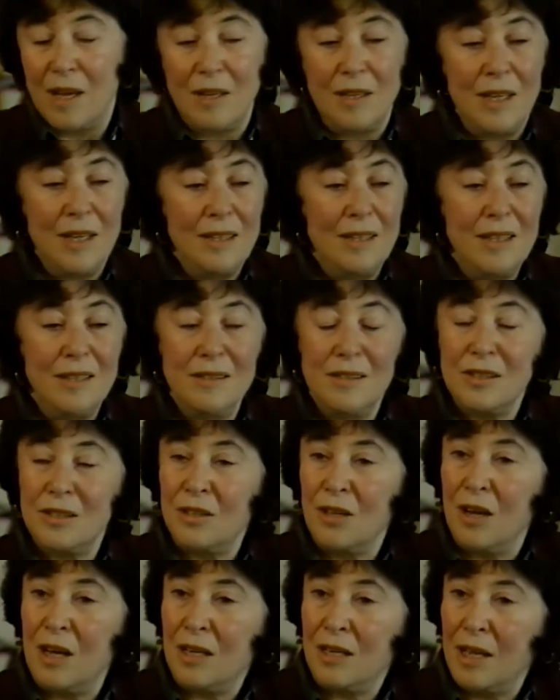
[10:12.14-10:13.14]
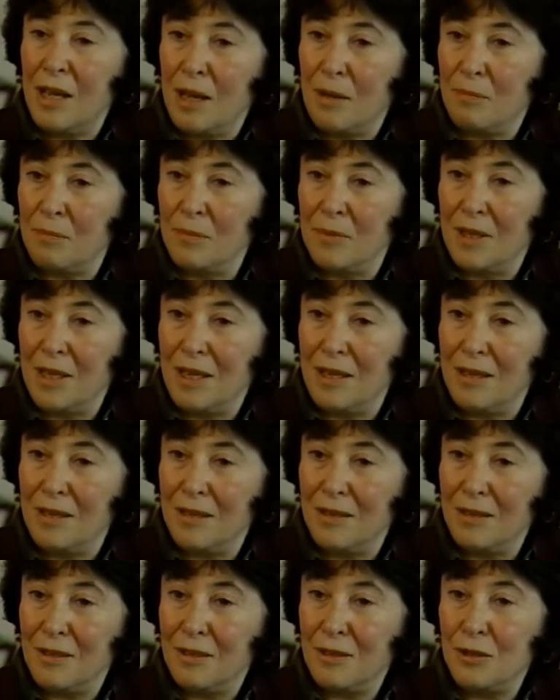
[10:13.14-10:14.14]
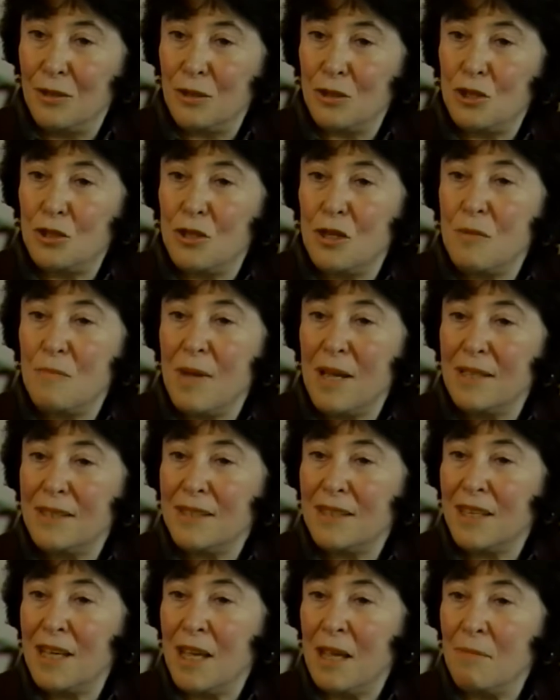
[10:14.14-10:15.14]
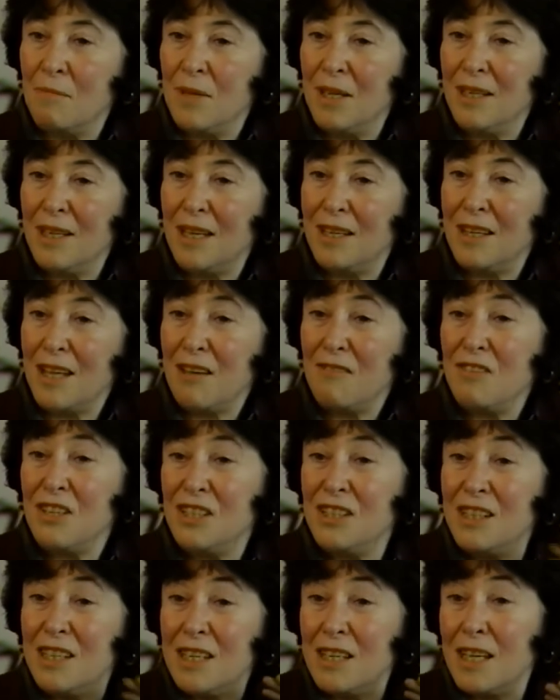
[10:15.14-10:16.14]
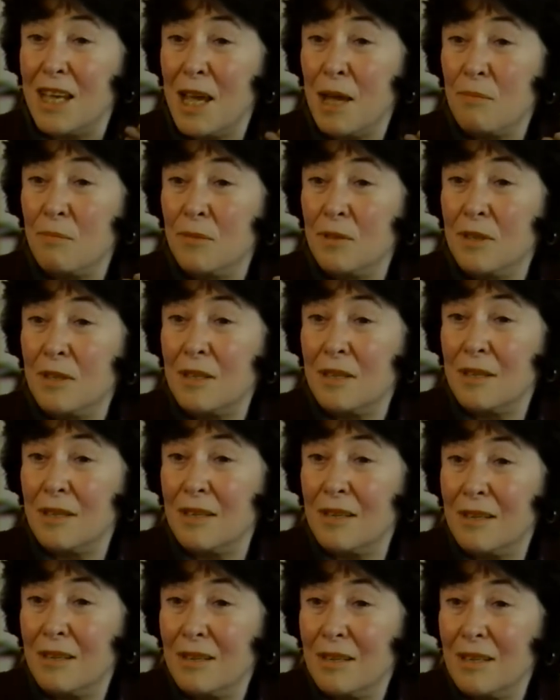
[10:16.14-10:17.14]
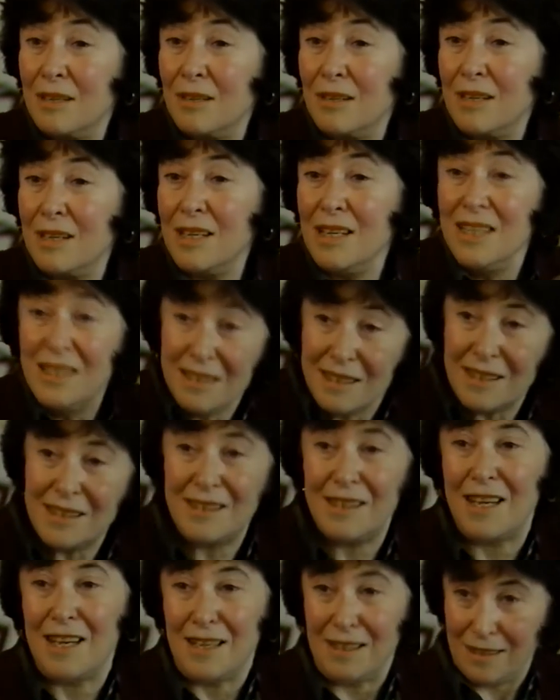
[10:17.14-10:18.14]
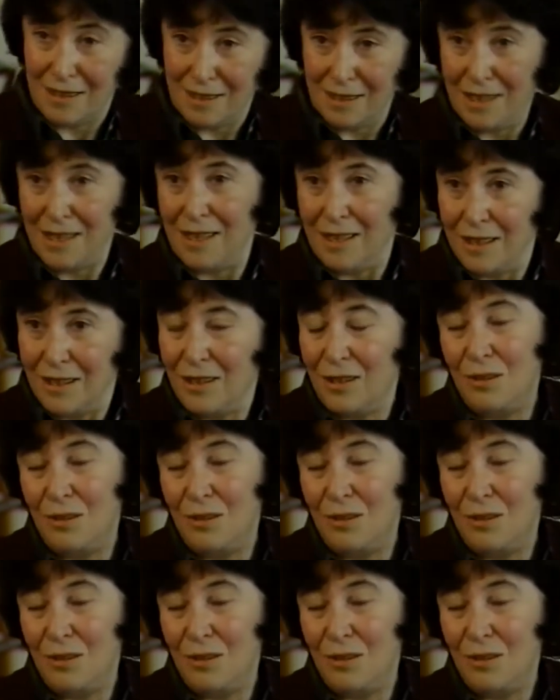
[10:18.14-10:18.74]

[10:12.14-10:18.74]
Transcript: They didn't start happening. The Germans came in and everything happened instantly.